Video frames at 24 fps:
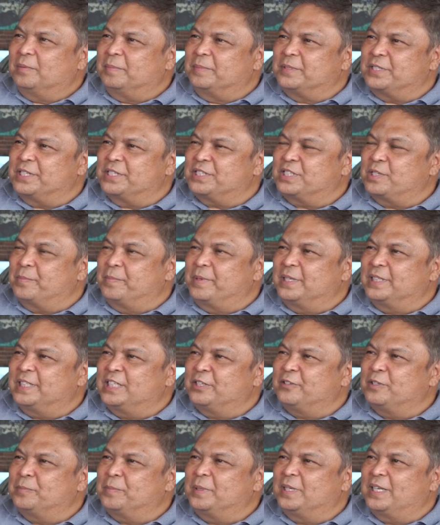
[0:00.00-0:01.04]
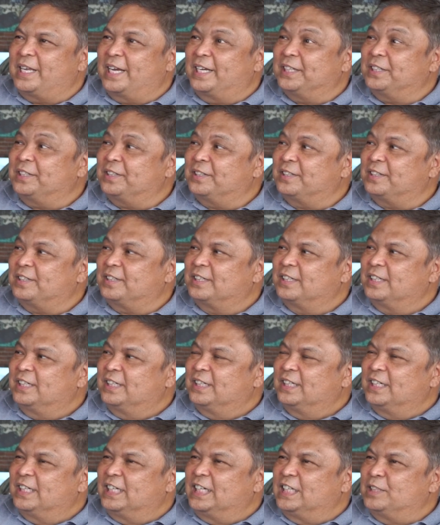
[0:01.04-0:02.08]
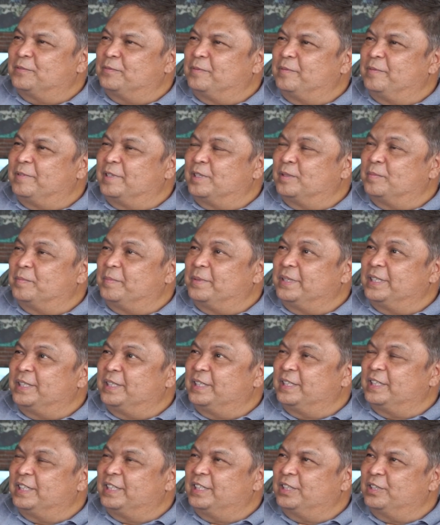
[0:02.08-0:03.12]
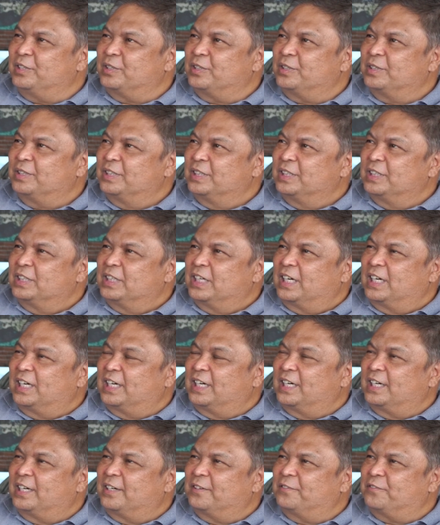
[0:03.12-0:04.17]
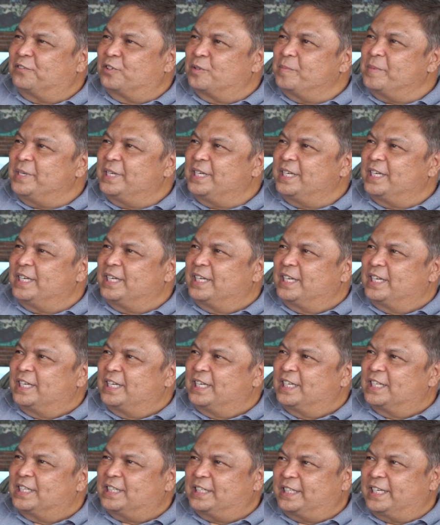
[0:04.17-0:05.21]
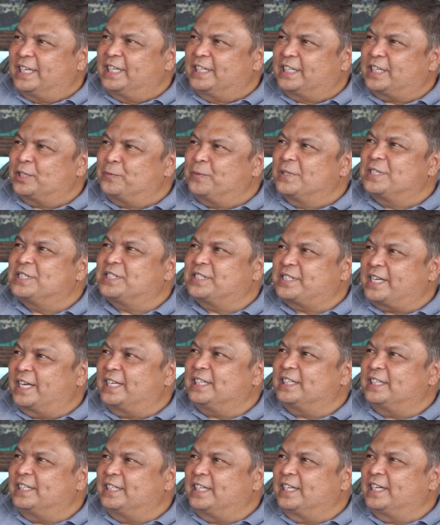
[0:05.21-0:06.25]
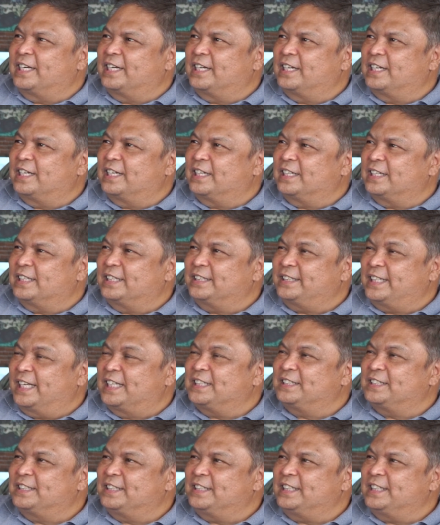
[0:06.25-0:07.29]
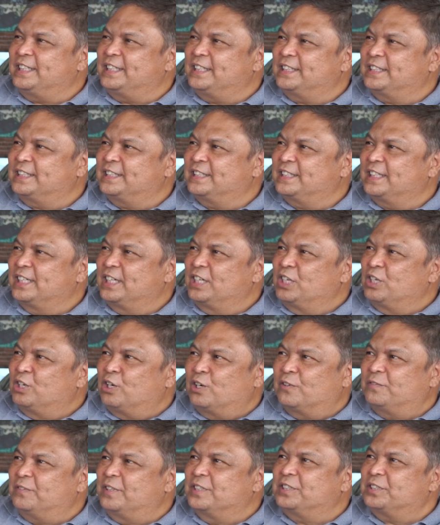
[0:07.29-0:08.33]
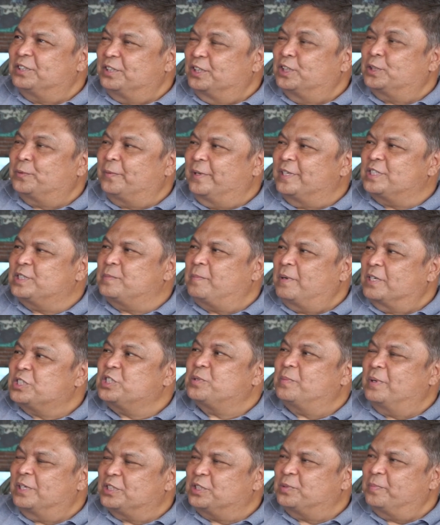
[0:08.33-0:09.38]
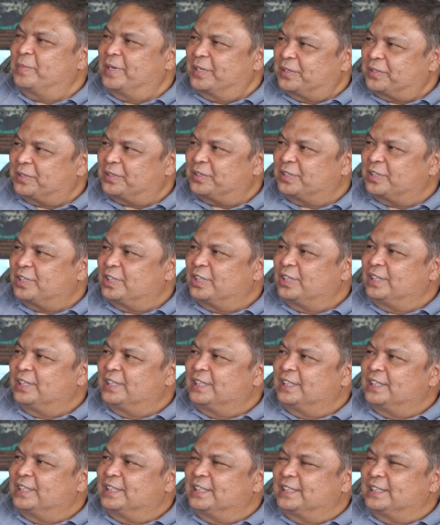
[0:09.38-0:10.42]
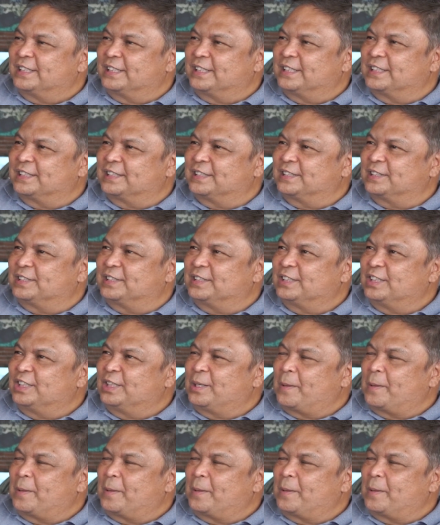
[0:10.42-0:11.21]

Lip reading: Since the building will be lighter, it will be, for me, it can withstand the intensities of these earthquakes much, much better. Yes.